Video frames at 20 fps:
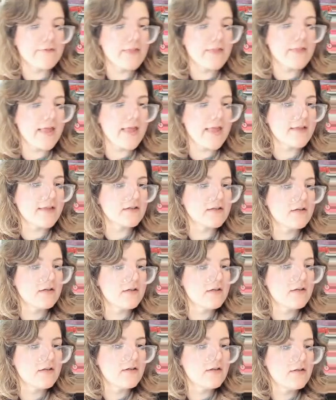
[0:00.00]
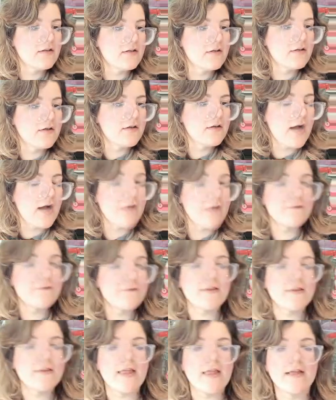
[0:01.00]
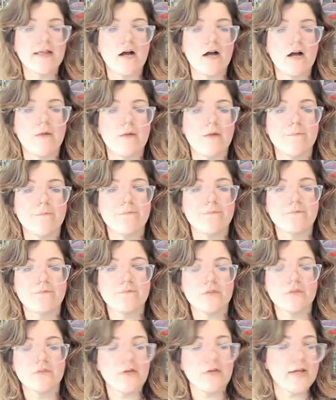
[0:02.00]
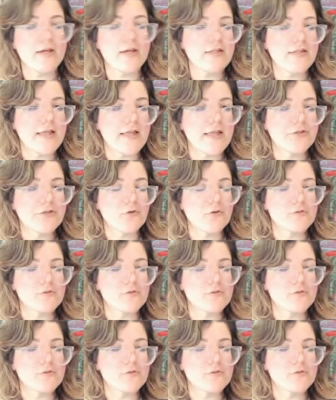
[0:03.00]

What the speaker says: like you gotta like your own